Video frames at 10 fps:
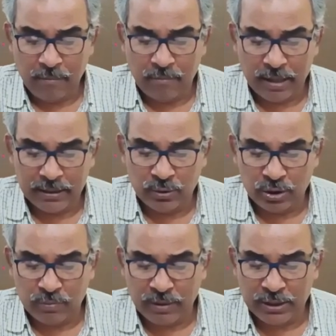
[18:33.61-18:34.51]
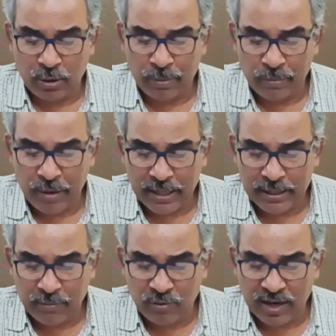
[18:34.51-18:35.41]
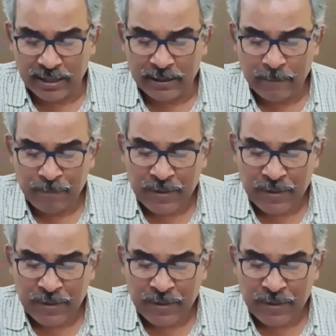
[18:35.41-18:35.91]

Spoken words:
not much of effective work